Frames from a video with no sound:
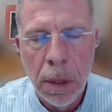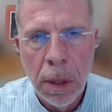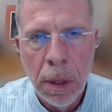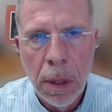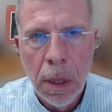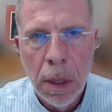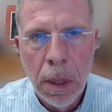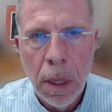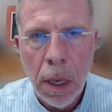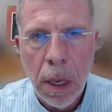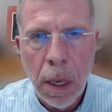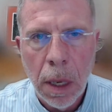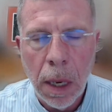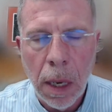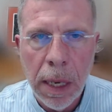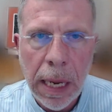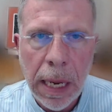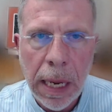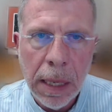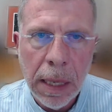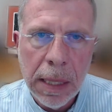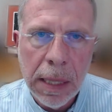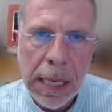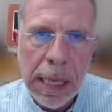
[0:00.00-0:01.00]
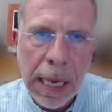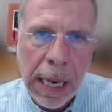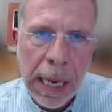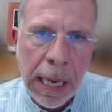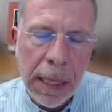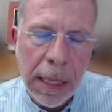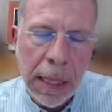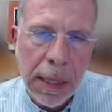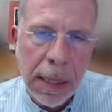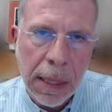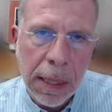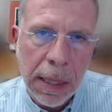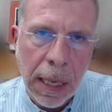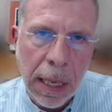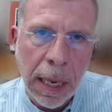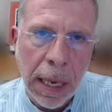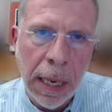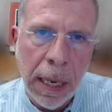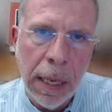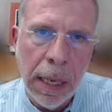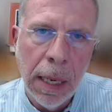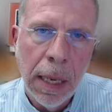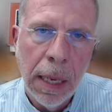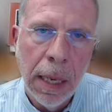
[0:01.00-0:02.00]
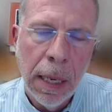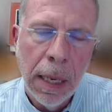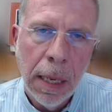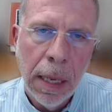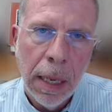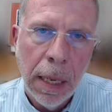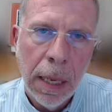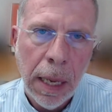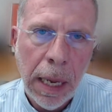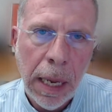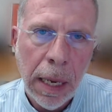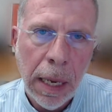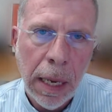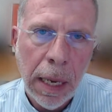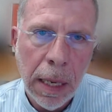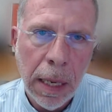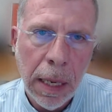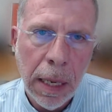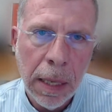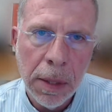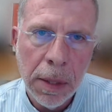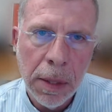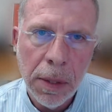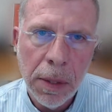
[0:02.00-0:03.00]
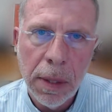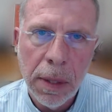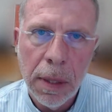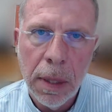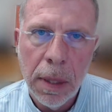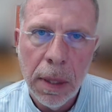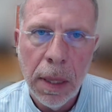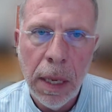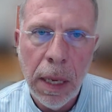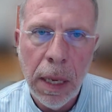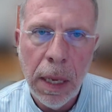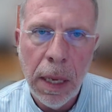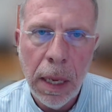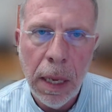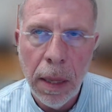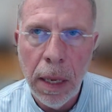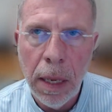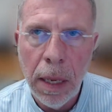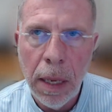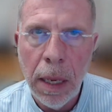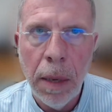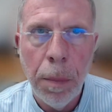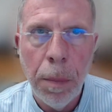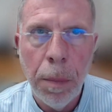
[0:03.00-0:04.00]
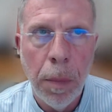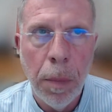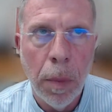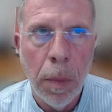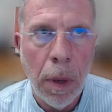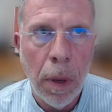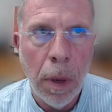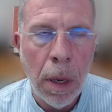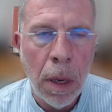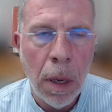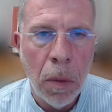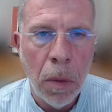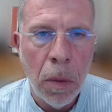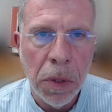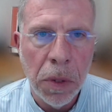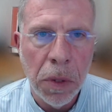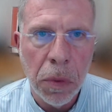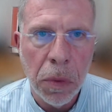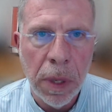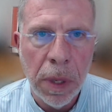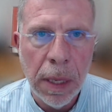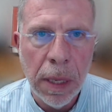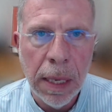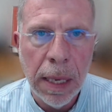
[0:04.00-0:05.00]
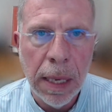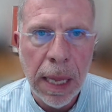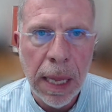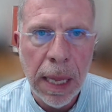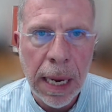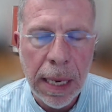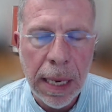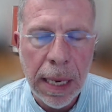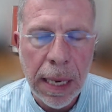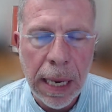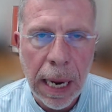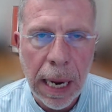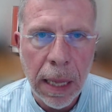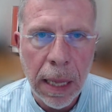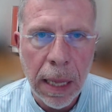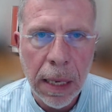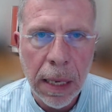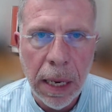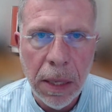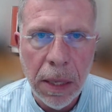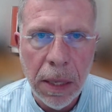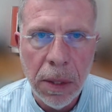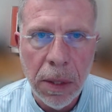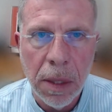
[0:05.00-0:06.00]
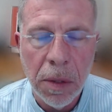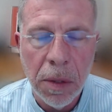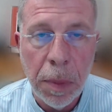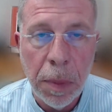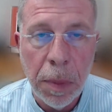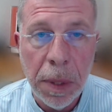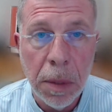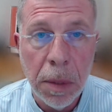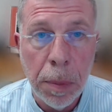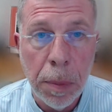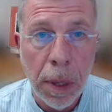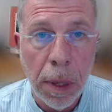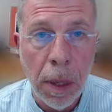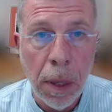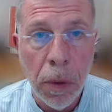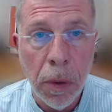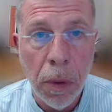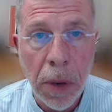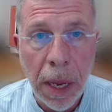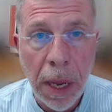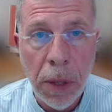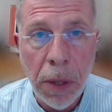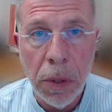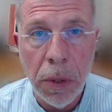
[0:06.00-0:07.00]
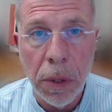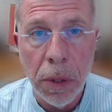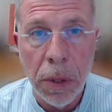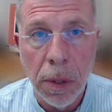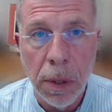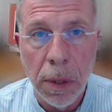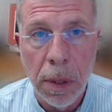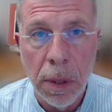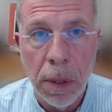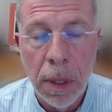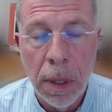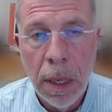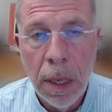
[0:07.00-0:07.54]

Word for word: Mm-hmm. On the NTIA side, it is the the law was written that the allocation is based upon locations.